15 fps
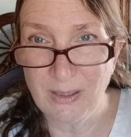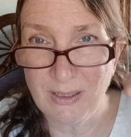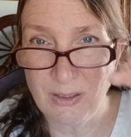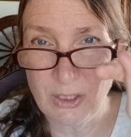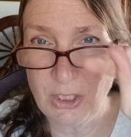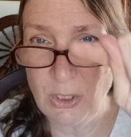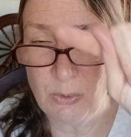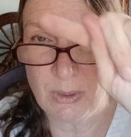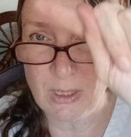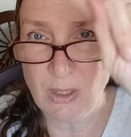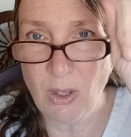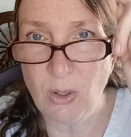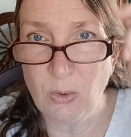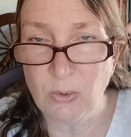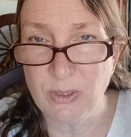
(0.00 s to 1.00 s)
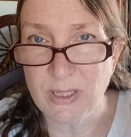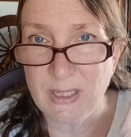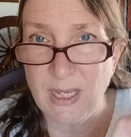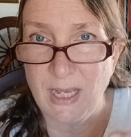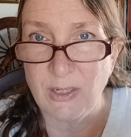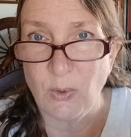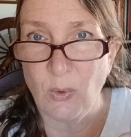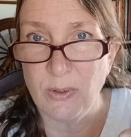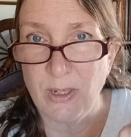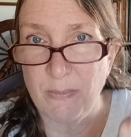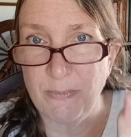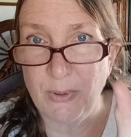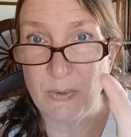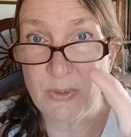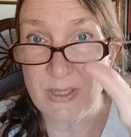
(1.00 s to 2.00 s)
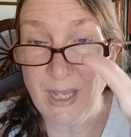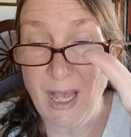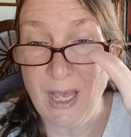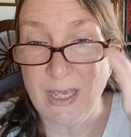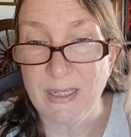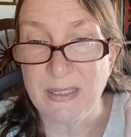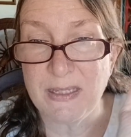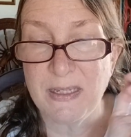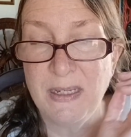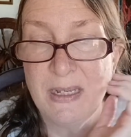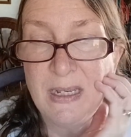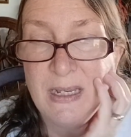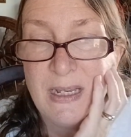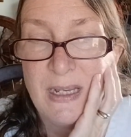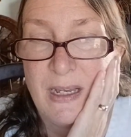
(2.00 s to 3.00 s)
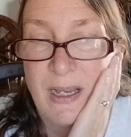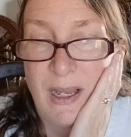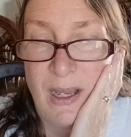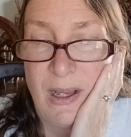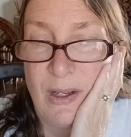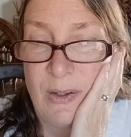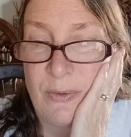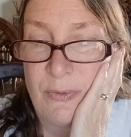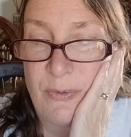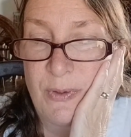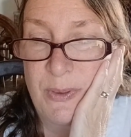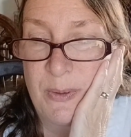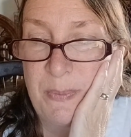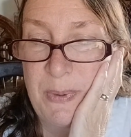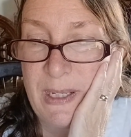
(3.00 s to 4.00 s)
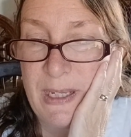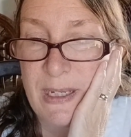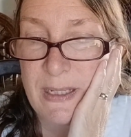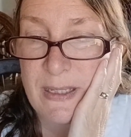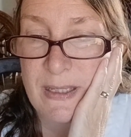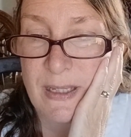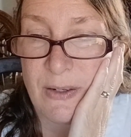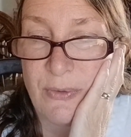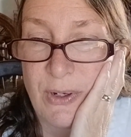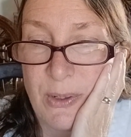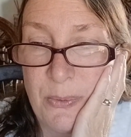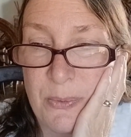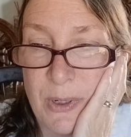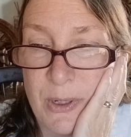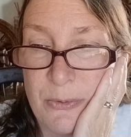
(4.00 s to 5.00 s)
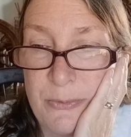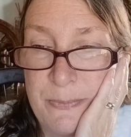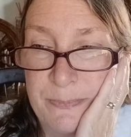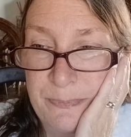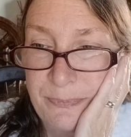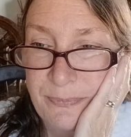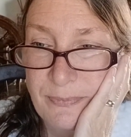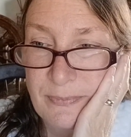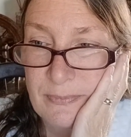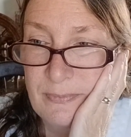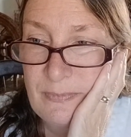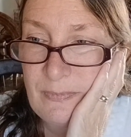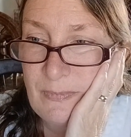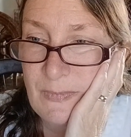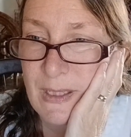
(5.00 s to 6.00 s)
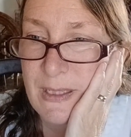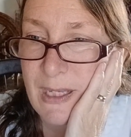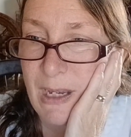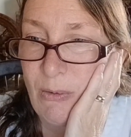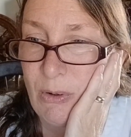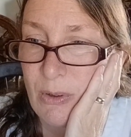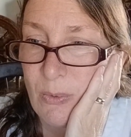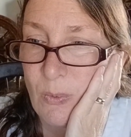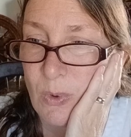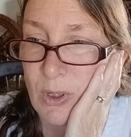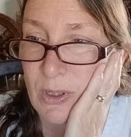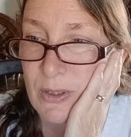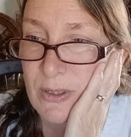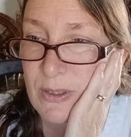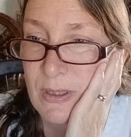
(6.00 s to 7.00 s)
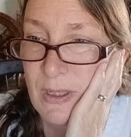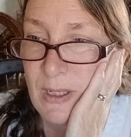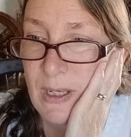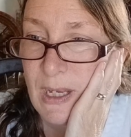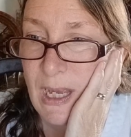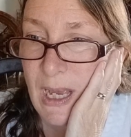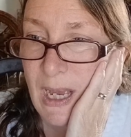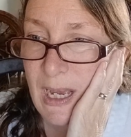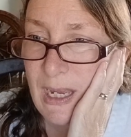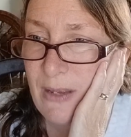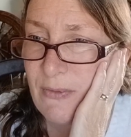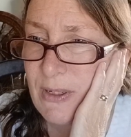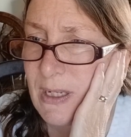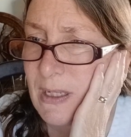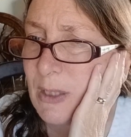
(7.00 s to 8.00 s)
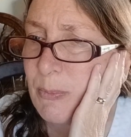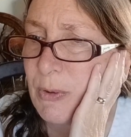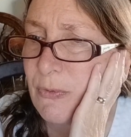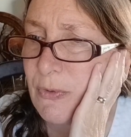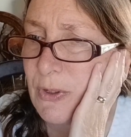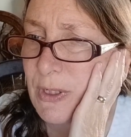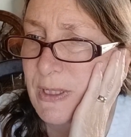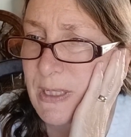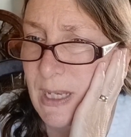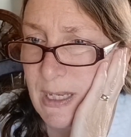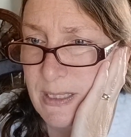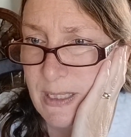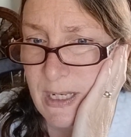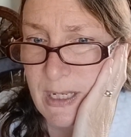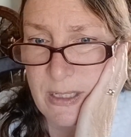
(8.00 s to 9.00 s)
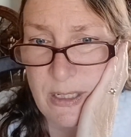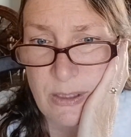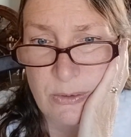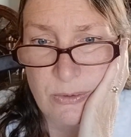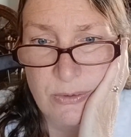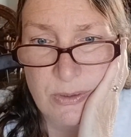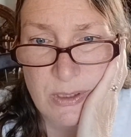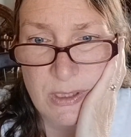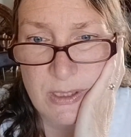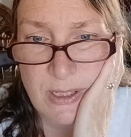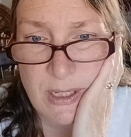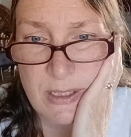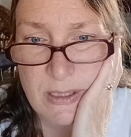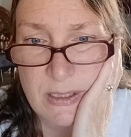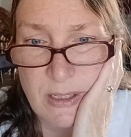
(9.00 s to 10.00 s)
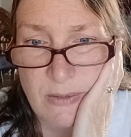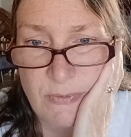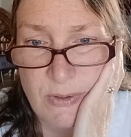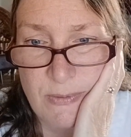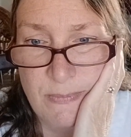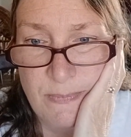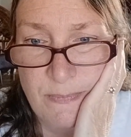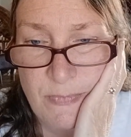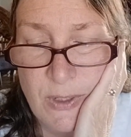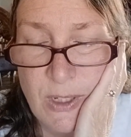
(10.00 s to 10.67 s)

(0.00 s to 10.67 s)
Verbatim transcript: little cute little hole design going up both sides of the piece every other row is how it works. I evidently preferred size 8 needles to size 7.